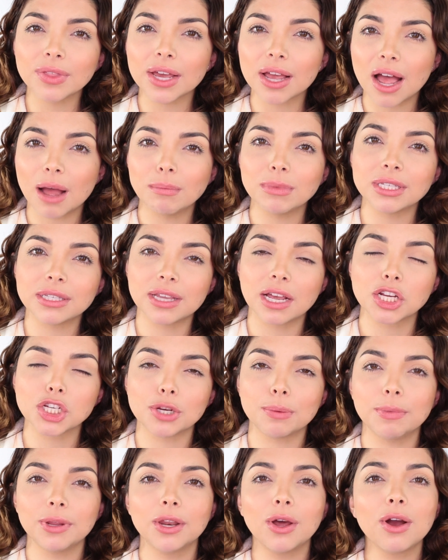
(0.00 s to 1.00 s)
the comment
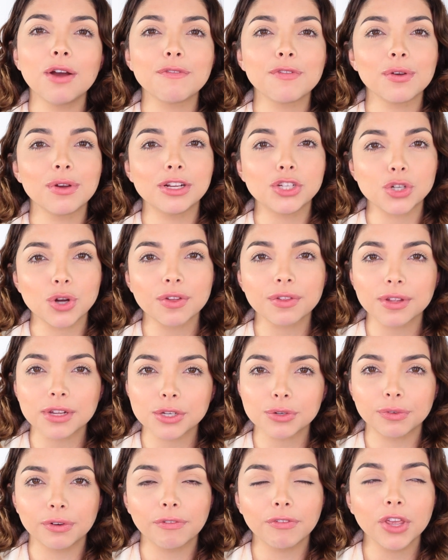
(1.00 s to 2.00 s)
section below if you enjoyed
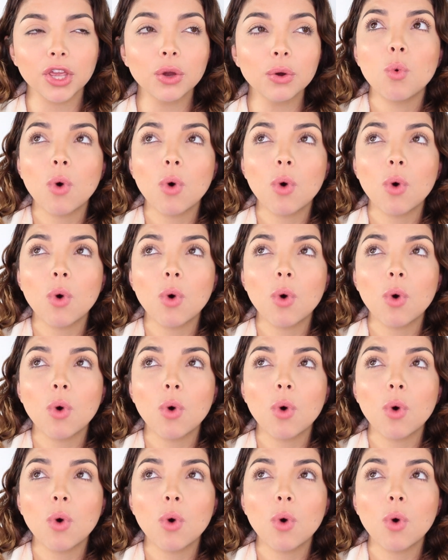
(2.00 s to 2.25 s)
this review.